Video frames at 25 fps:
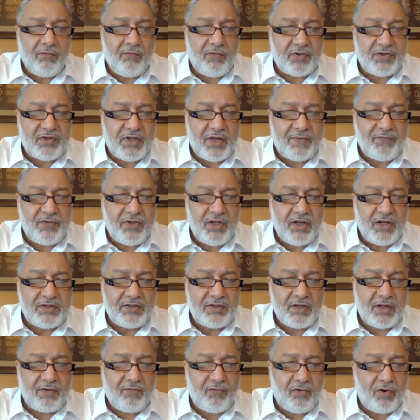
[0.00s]
for them there is
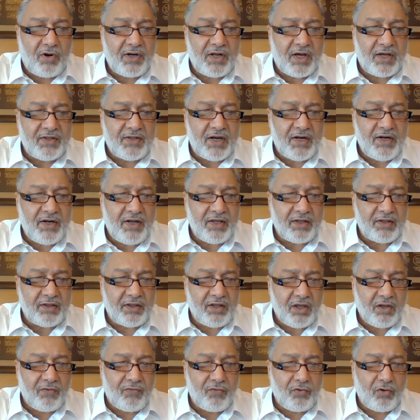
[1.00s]
a reward unending,
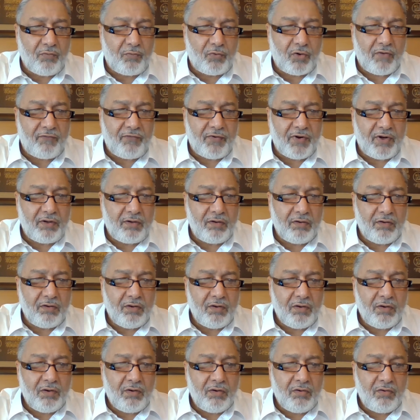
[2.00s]
therefore a prophet
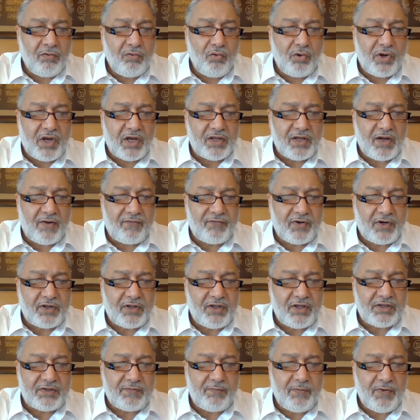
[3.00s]
who can after
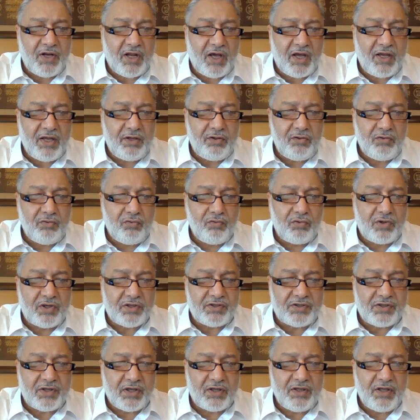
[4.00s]
this belie you
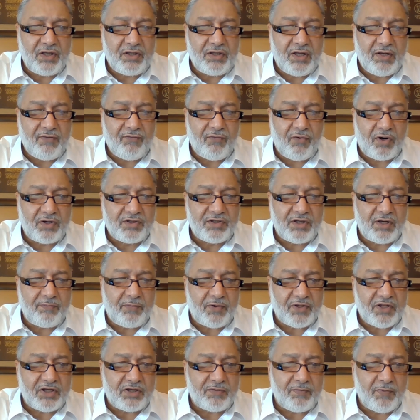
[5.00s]
concerning the rewards and
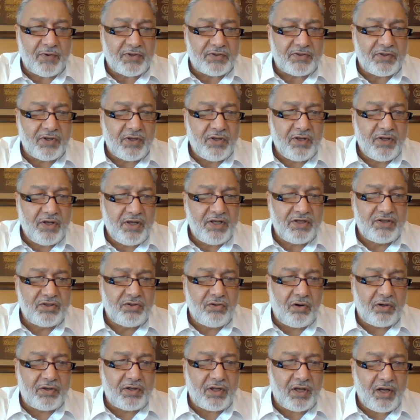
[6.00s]
punishments? Is
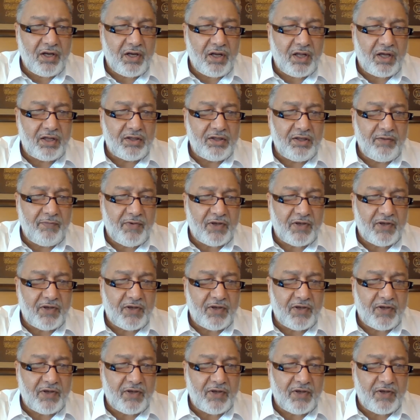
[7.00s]
not Allah the